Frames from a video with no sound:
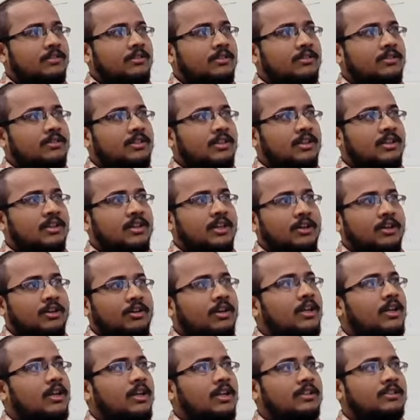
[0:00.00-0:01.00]
on the error
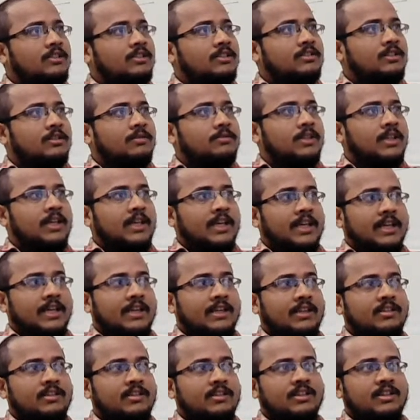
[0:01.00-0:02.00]
analysis of the
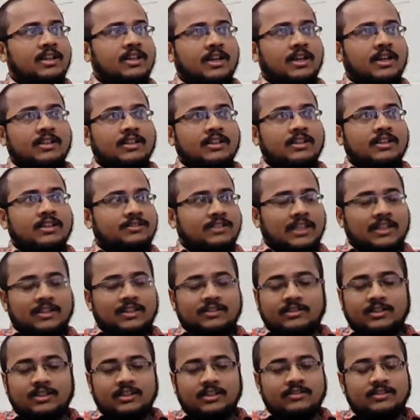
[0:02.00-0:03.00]
ANN and its
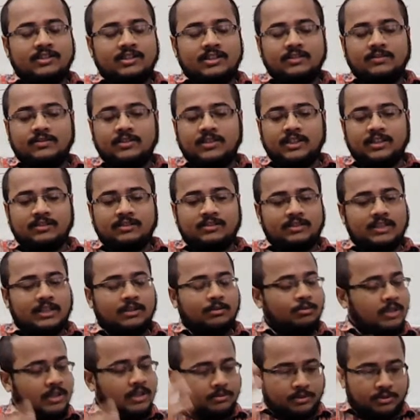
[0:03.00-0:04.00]
statistical significance,
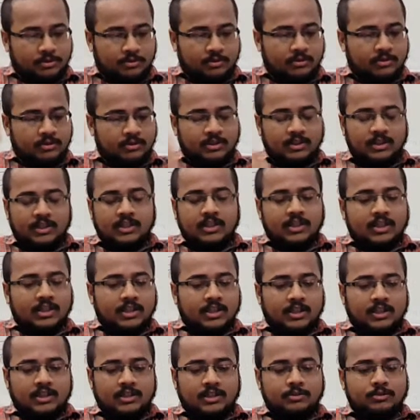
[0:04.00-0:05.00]
and why we should
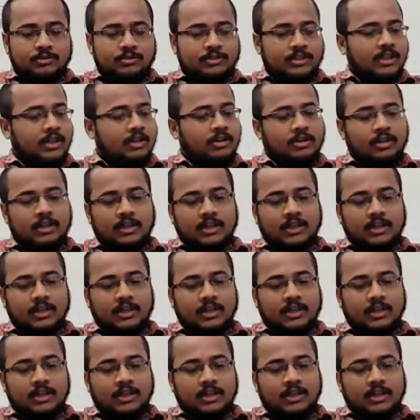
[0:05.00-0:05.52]
use the error